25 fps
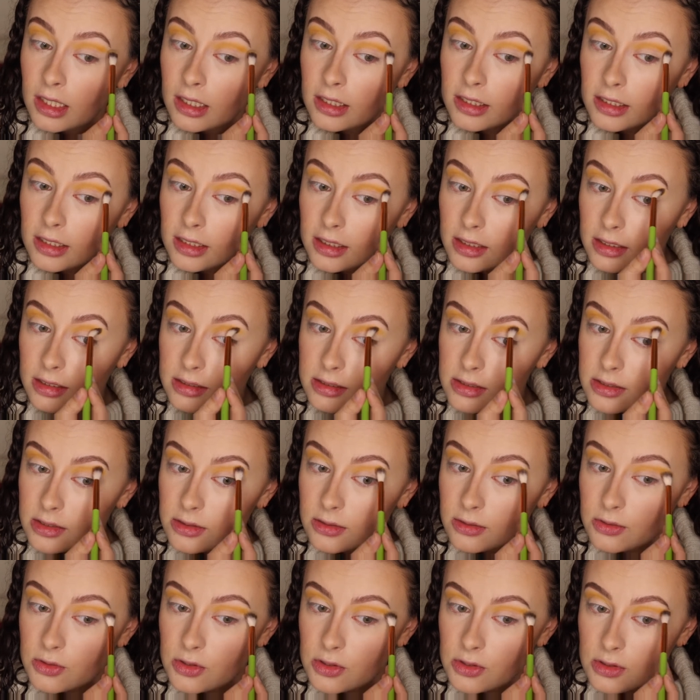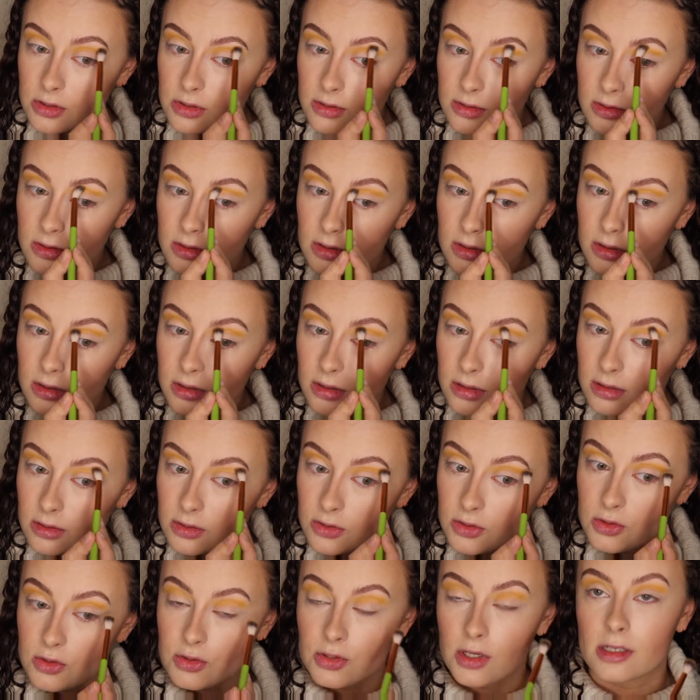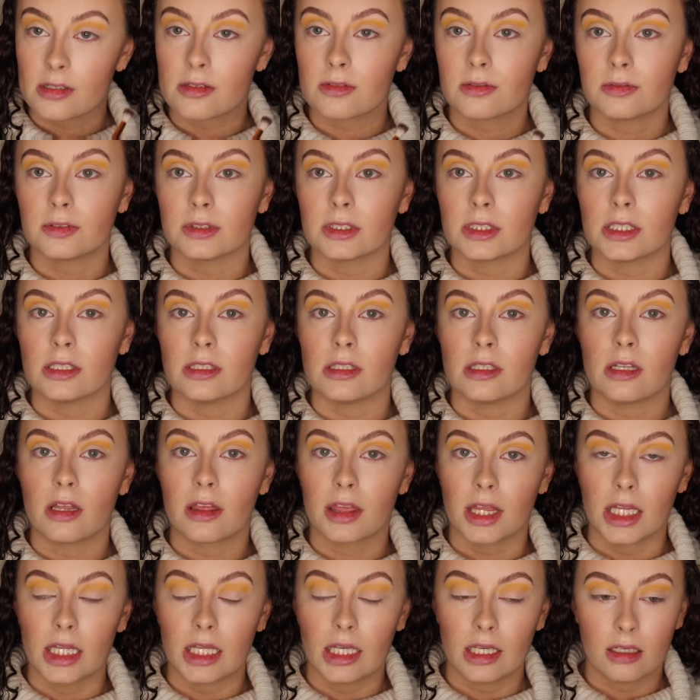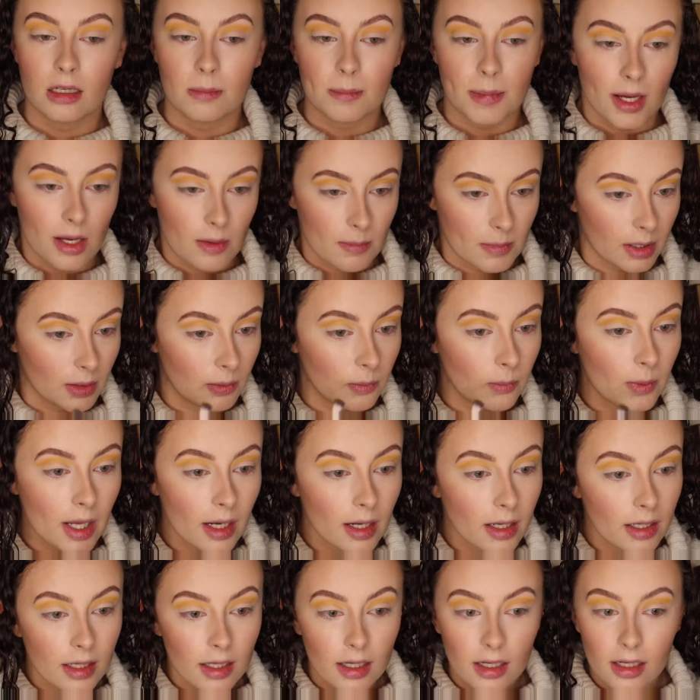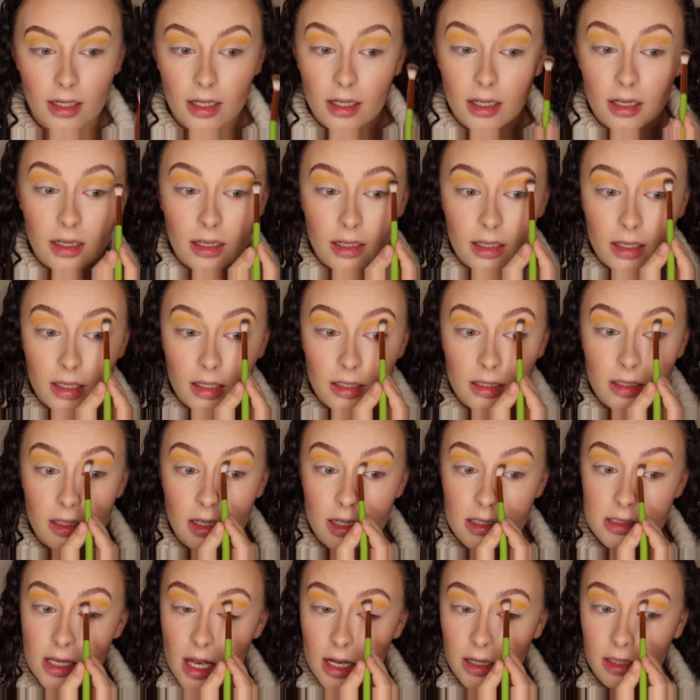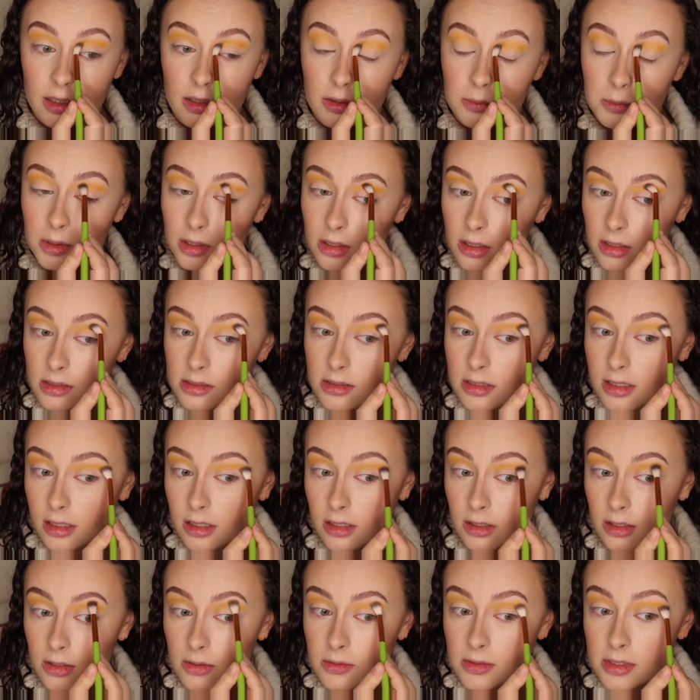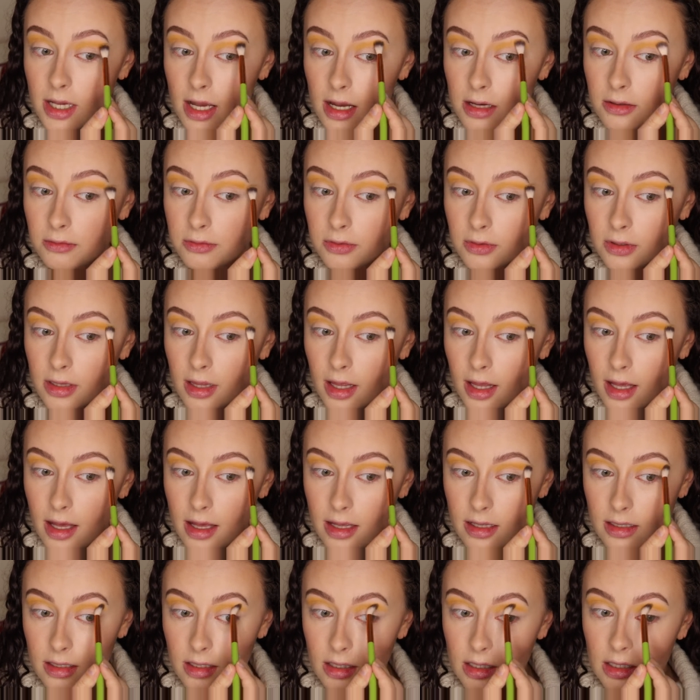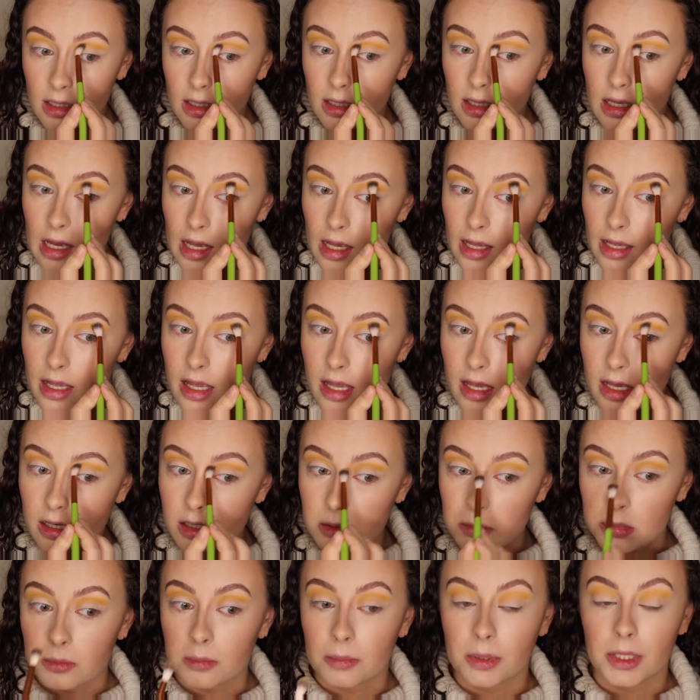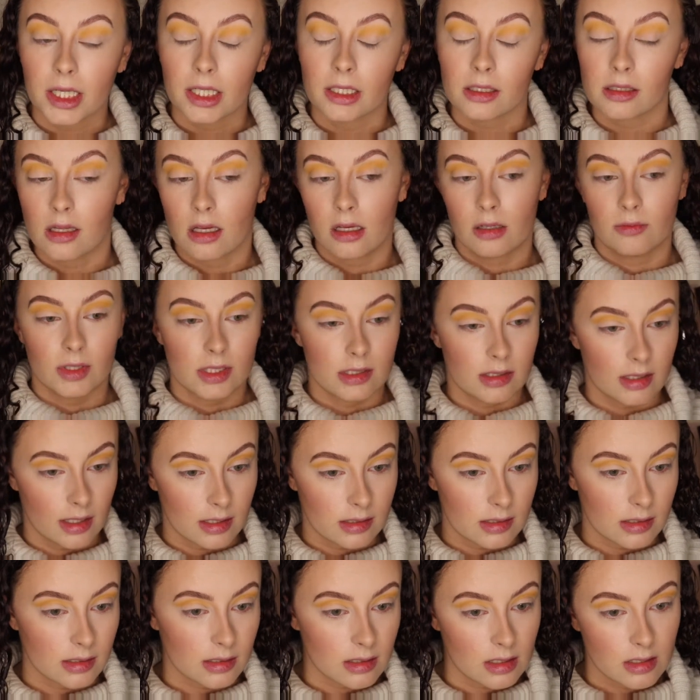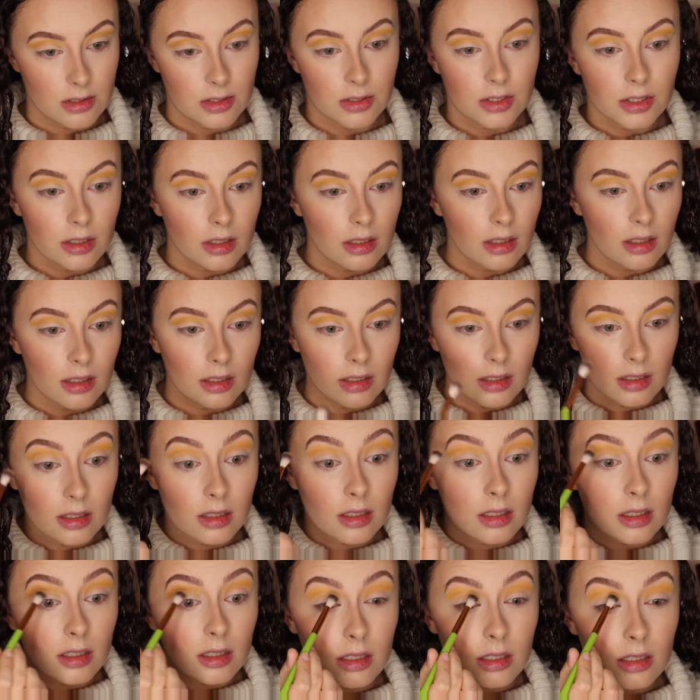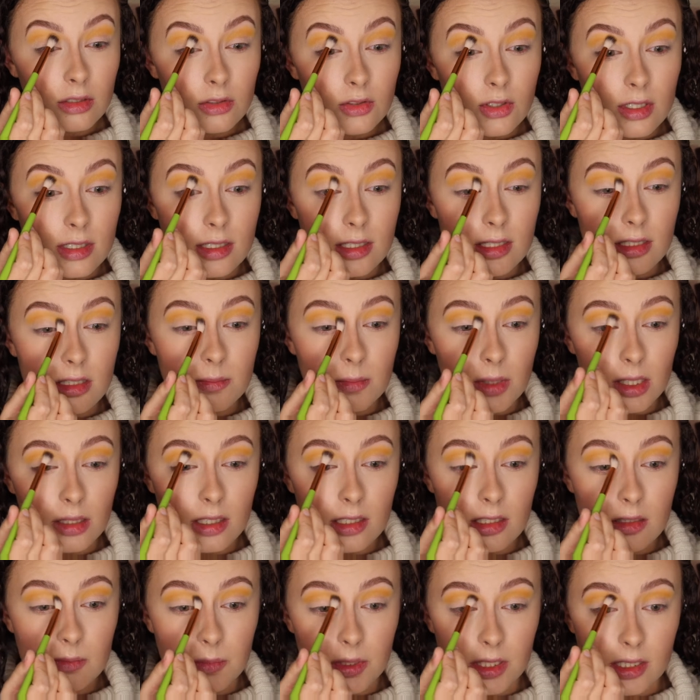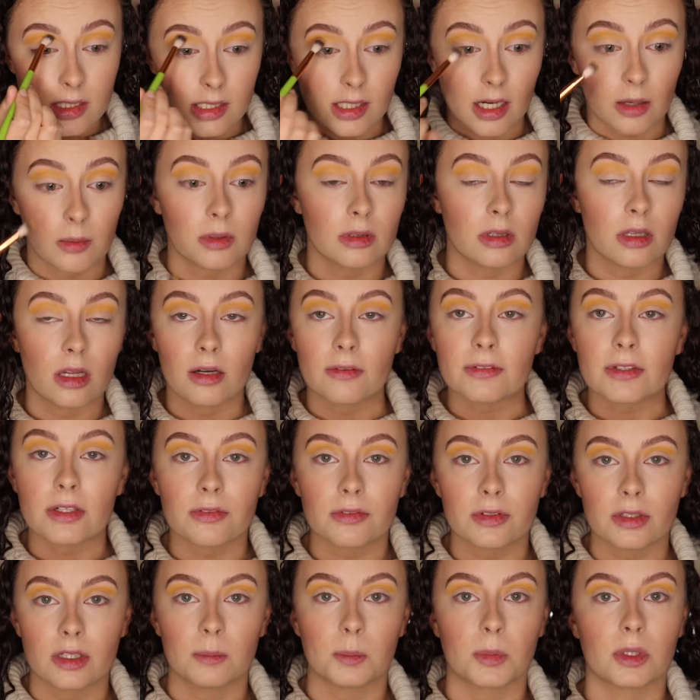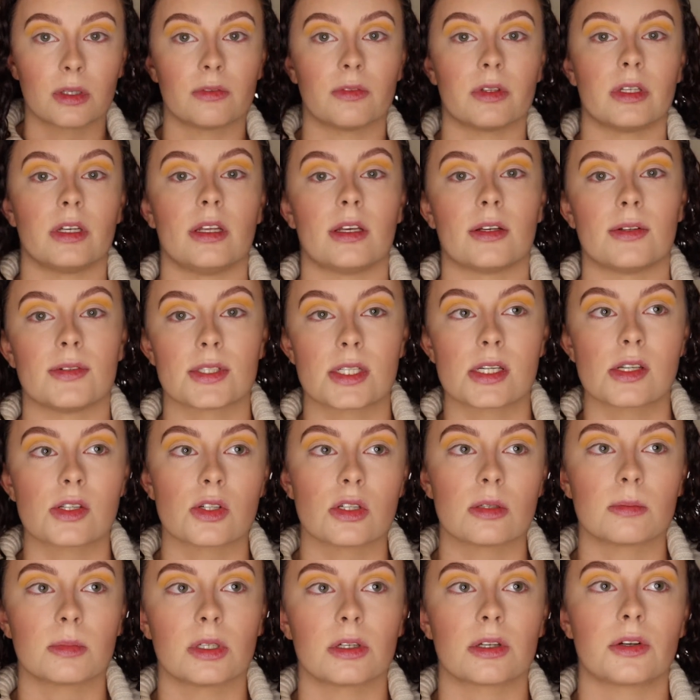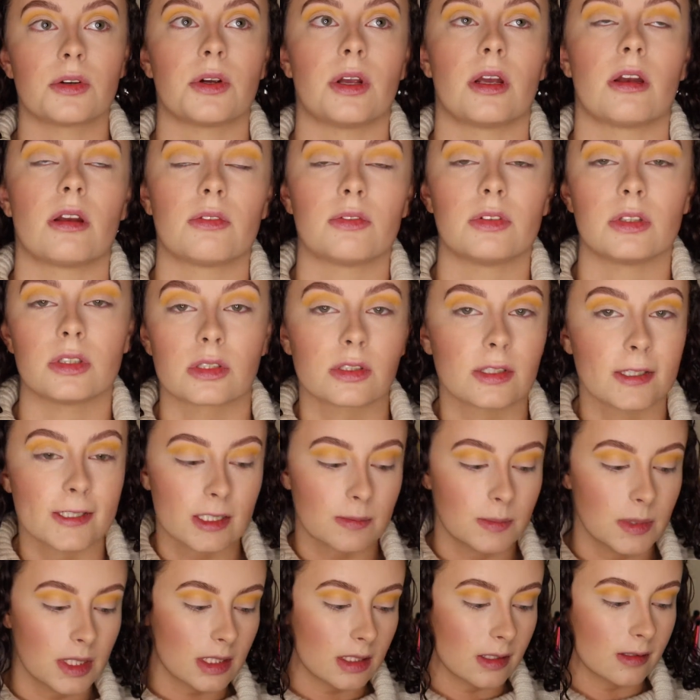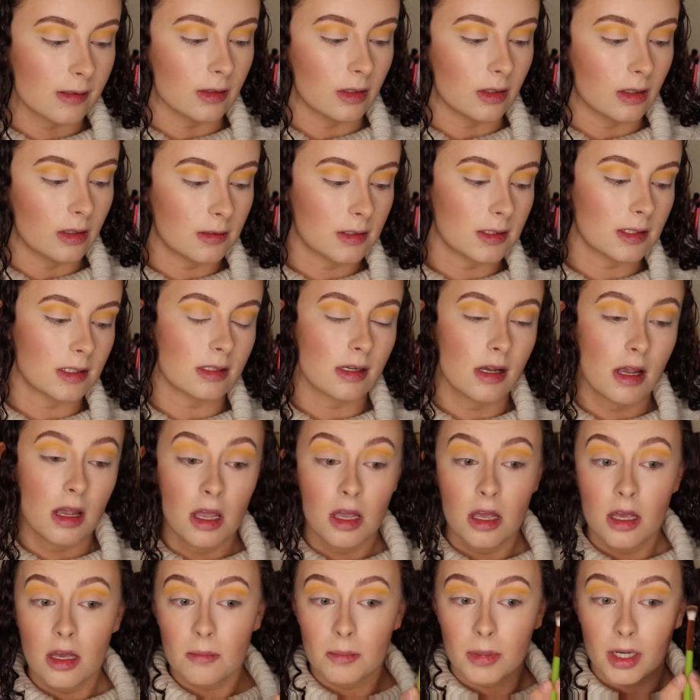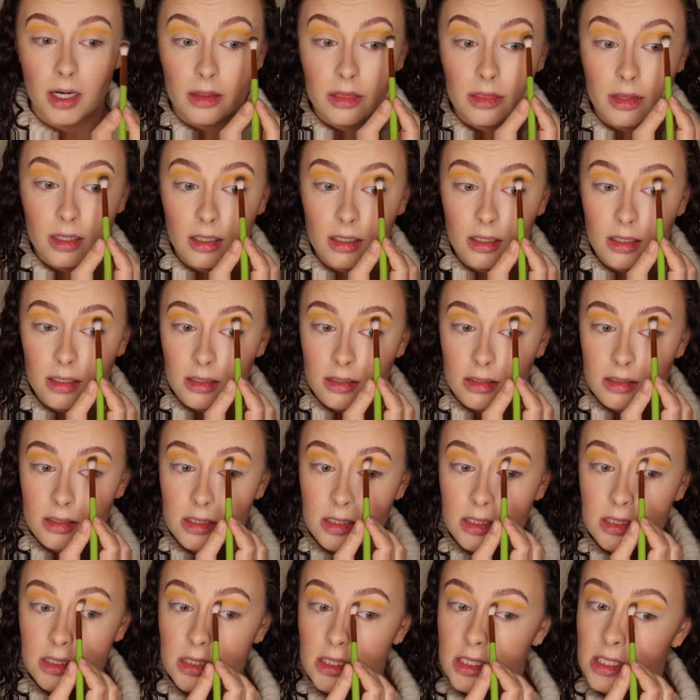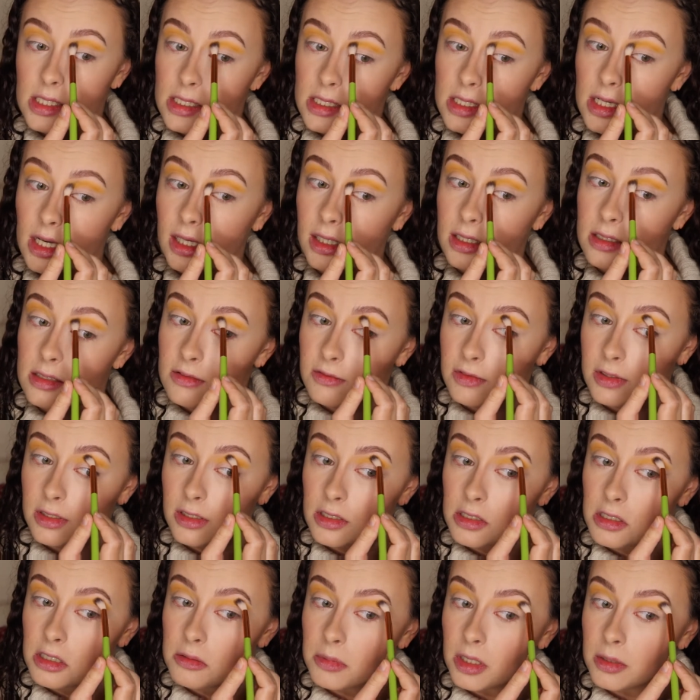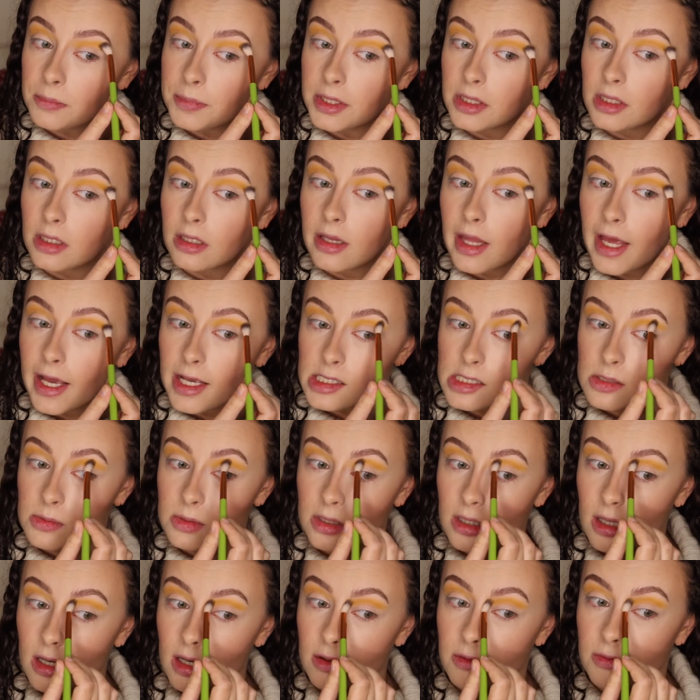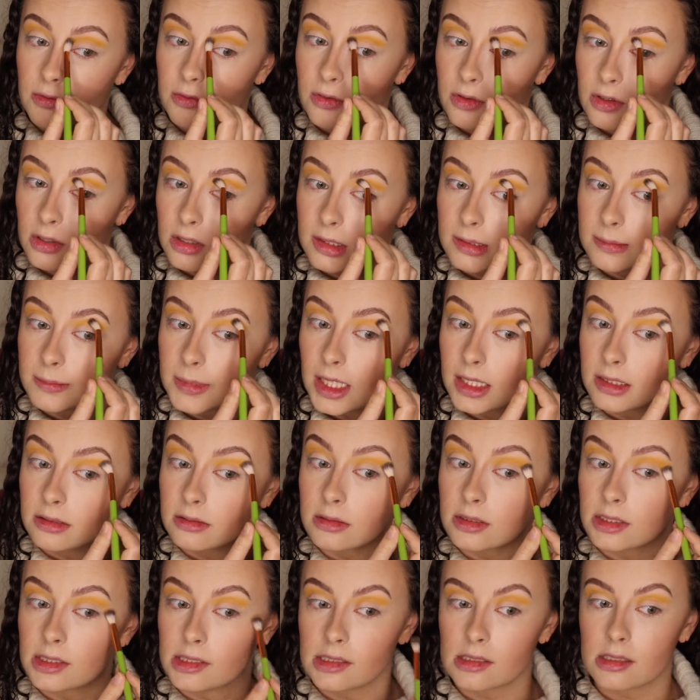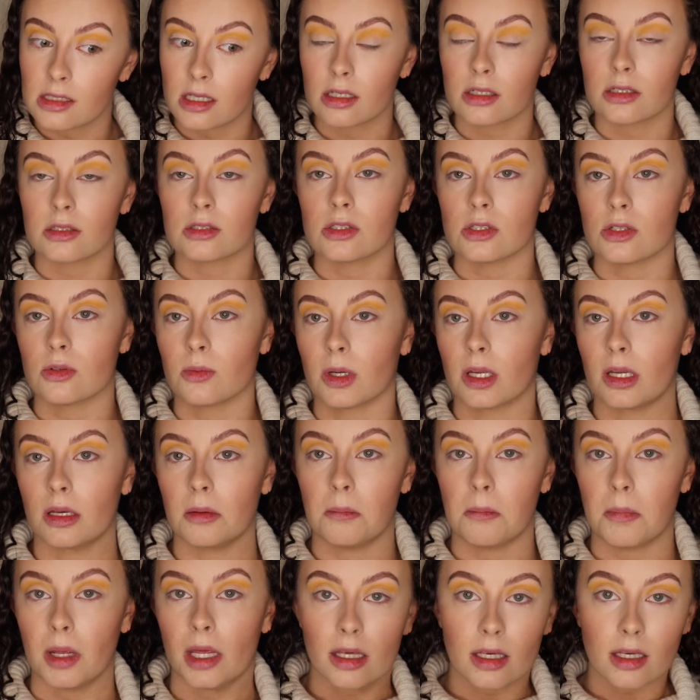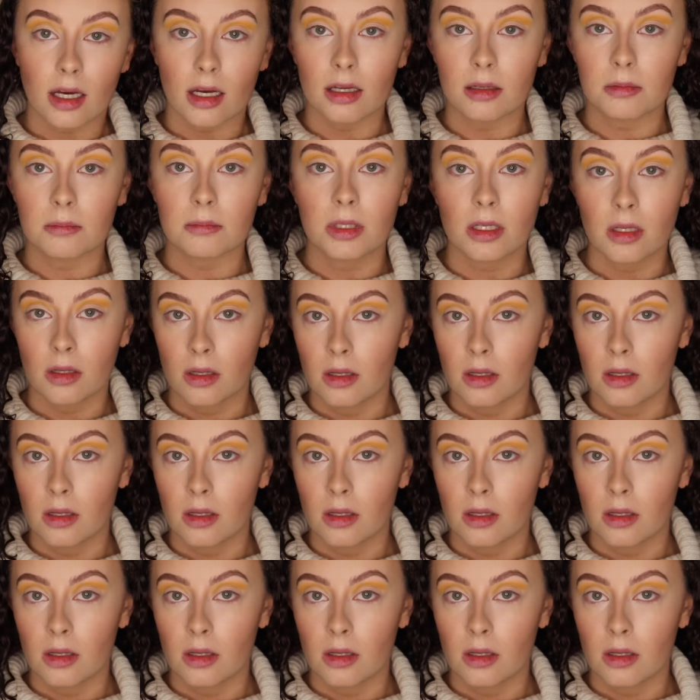and just stressfully thinking about my wedding and exactly what all is gonna go down for that. And I've been playing a lot of Assassin's Creed. Just this month is busy. I would love to film more videos and do more creative Christmassy looks, but I think today's video might be the last one that I film, at least doing makeup,